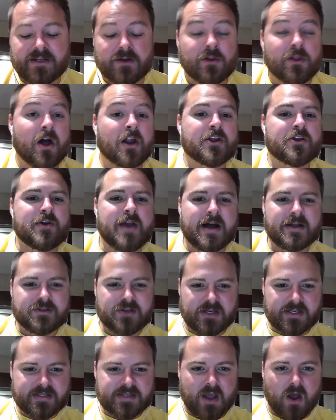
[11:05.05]
I know a lot of you guys are
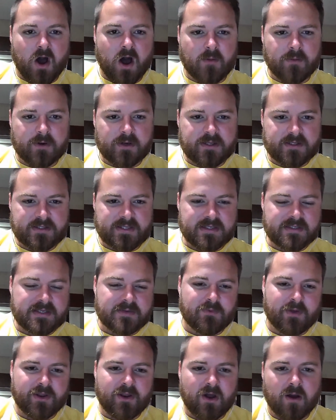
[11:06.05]
going to say Auburn because Tennessee
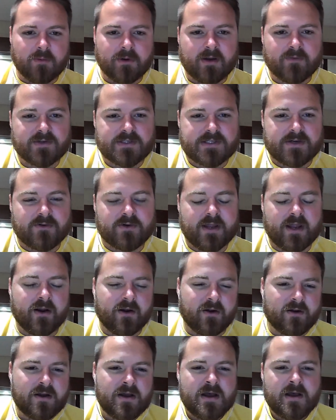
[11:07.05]
played Auburn every single
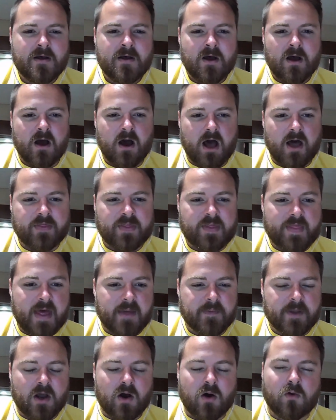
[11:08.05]
year. I think
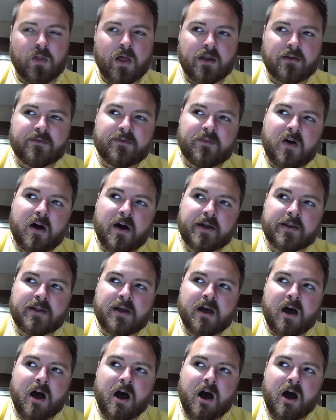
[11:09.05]
that'd be a whole lot of fun.
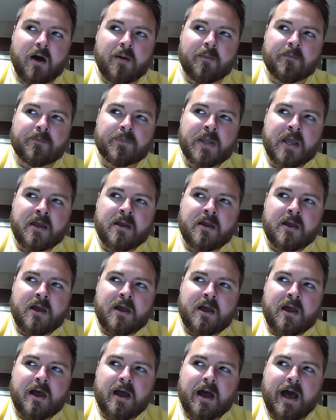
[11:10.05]
Um,
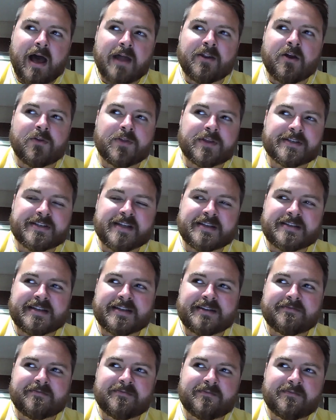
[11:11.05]
I know this
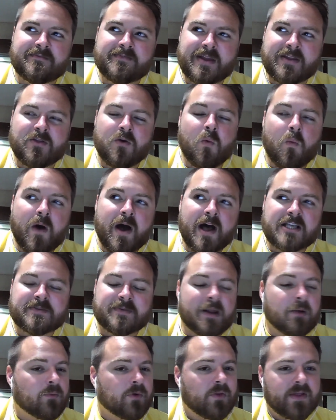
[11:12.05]
doesn't mean the West,
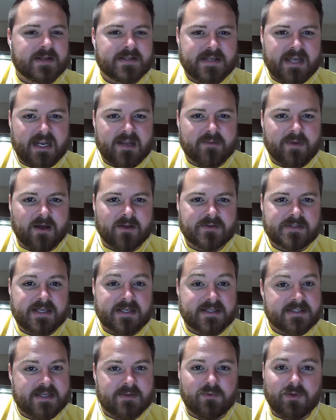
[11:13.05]
but I'm really excited about
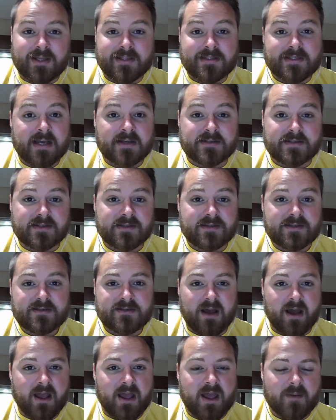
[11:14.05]
Tennessee playing Texas.
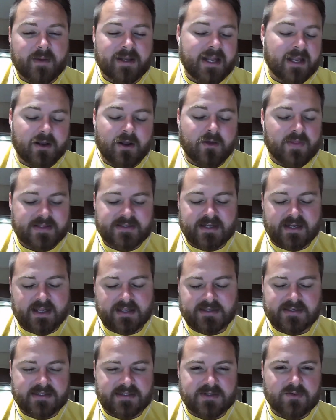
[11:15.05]
I am, and I know that's
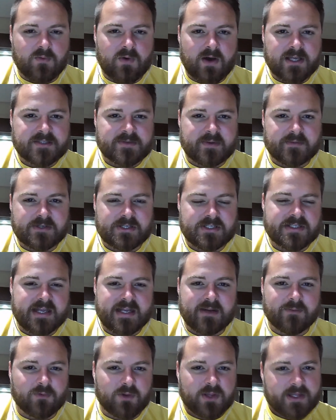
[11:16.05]
not SEC West. So I'm just saying
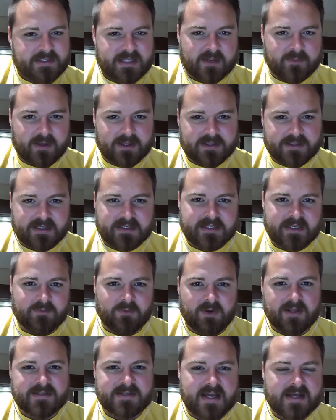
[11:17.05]
I'm really excited about Tennessee
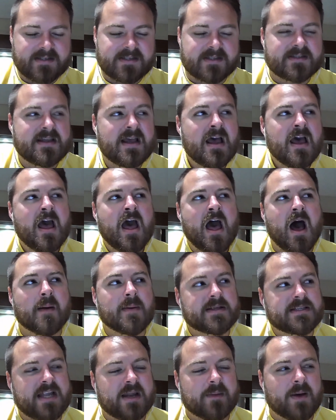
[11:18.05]
playing Texas. I'm
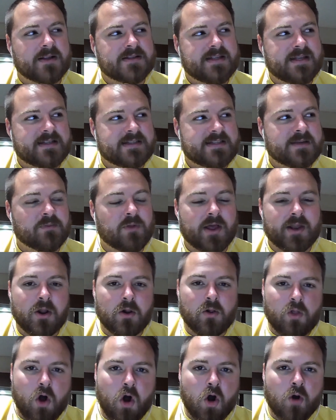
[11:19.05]
excited about Tennessee playing
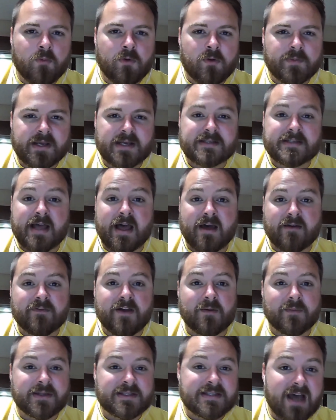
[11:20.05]
Oklahoma because I have
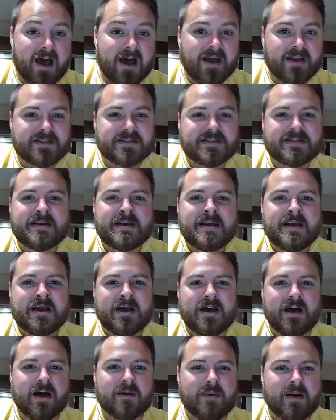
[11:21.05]
family ties.
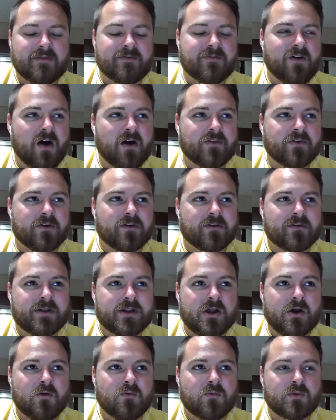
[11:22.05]
Uh, my father, you
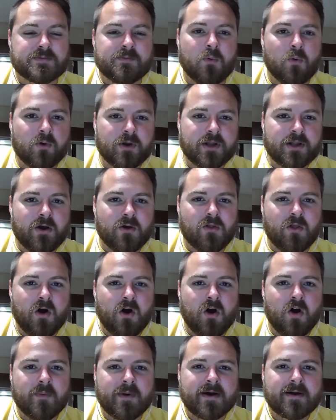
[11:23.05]
know, was born in
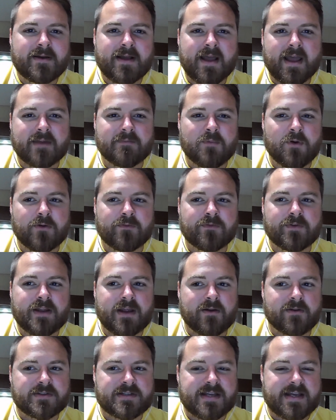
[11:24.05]
Oklahoma and moved
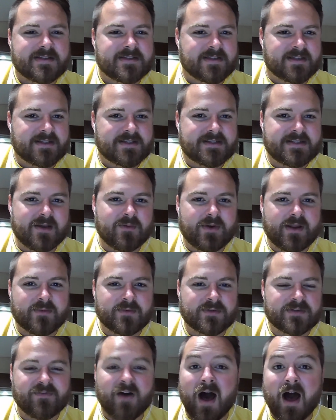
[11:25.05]
here to East Tennessee when he
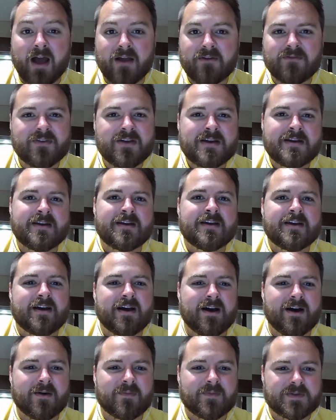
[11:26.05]
was five.
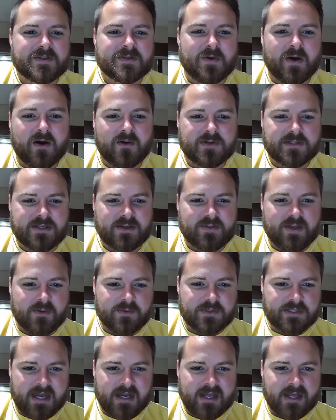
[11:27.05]
Um, and so I always thought that
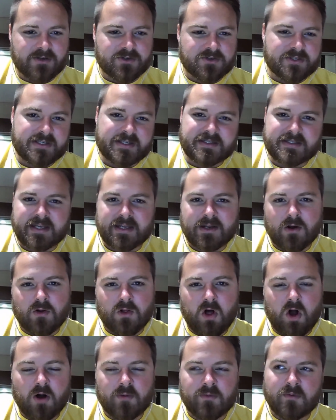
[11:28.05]
was kind of interesting seeing
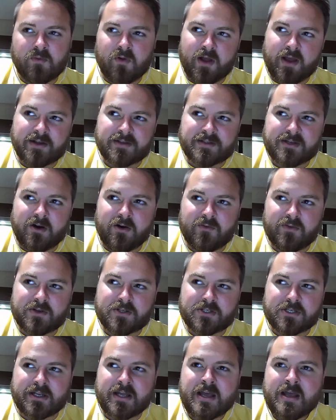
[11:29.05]
Oklahoma play on
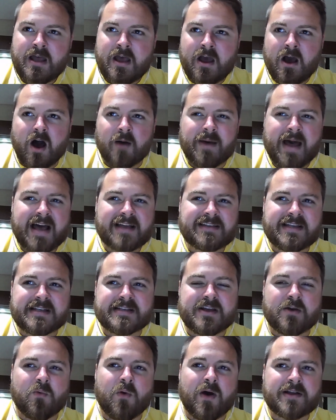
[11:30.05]
television. Um,
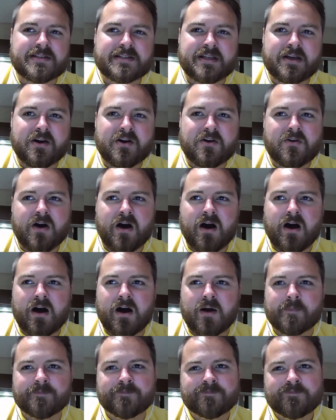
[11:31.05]
SEC West, though,
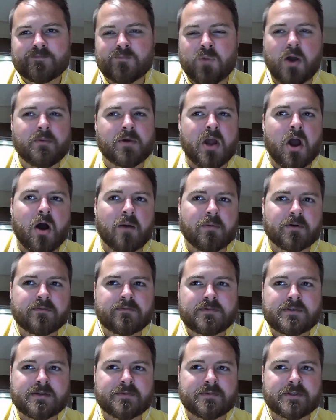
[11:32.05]
um, probably
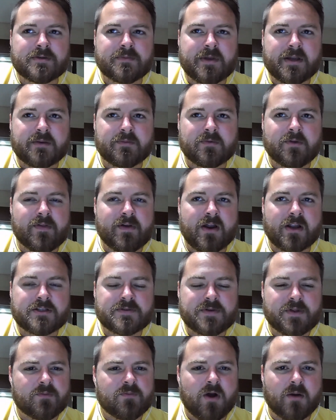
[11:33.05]
Auburn, to, to, be completely honest
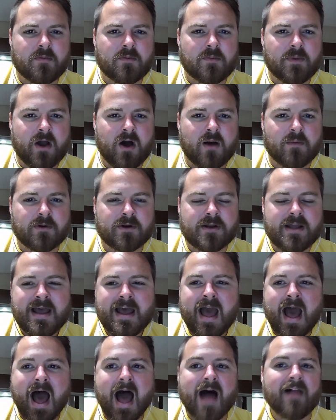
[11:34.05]
with you, probably Auburn.
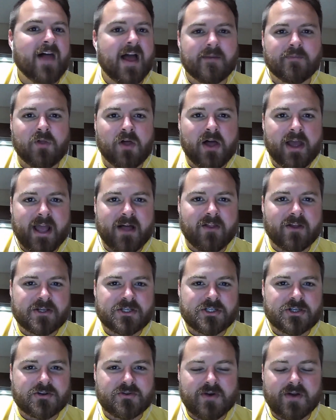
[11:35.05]
I like playing
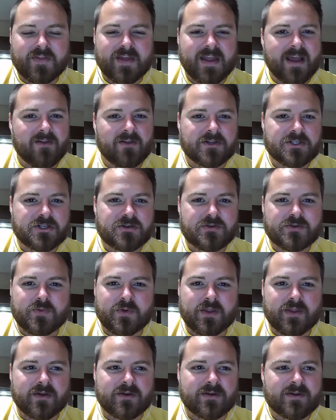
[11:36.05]
LSU. I think LSU is one
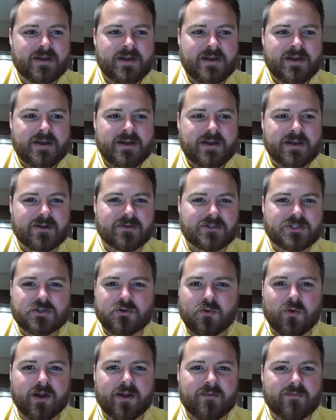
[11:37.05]
of the you know,
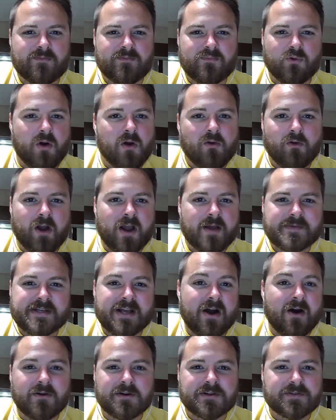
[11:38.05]
storied programs in
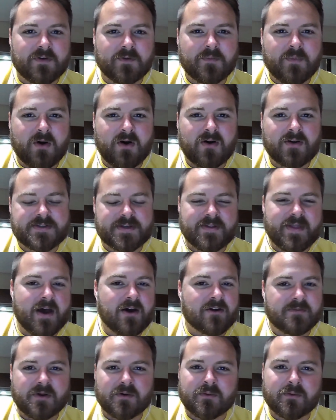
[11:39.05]
college football. So that
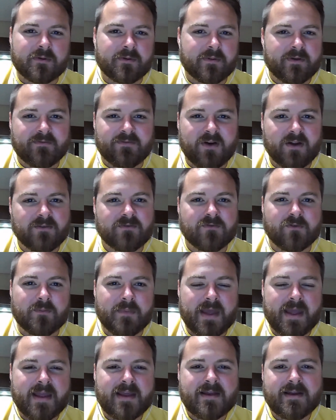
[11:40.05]
would be really, really fun for
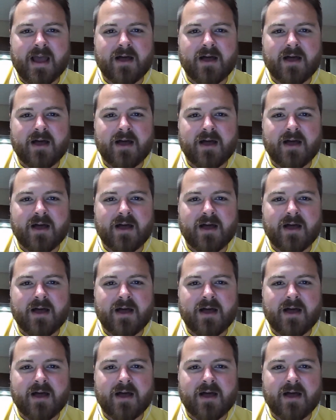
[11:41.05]
me.